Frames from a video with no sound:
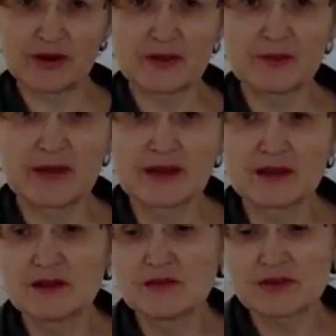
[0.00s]

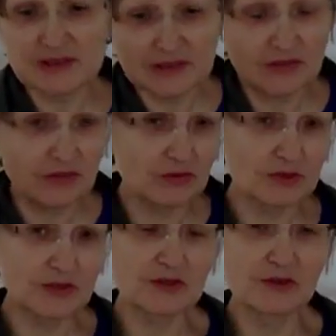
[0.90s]
Michael with his
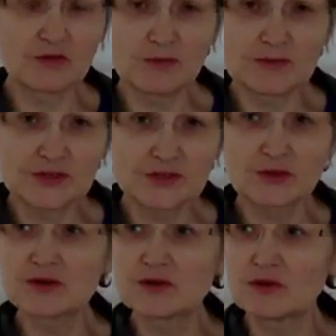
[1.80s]
sword
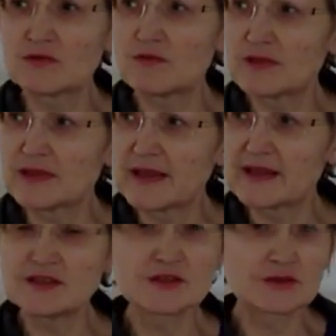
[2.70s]
of
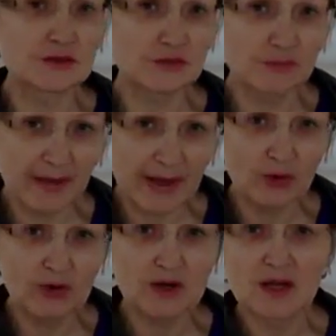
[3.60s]
light, sword of
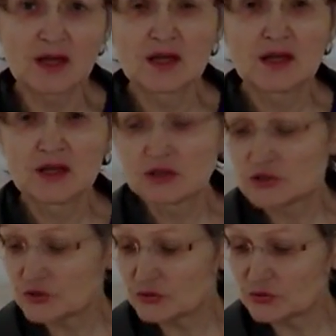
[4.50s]
power,
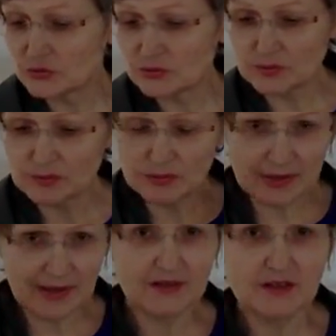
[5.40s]
to
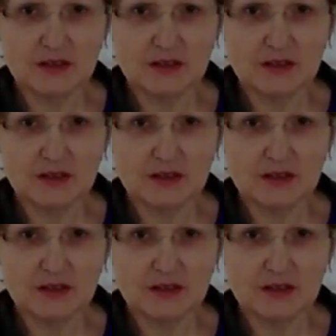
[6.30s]
cut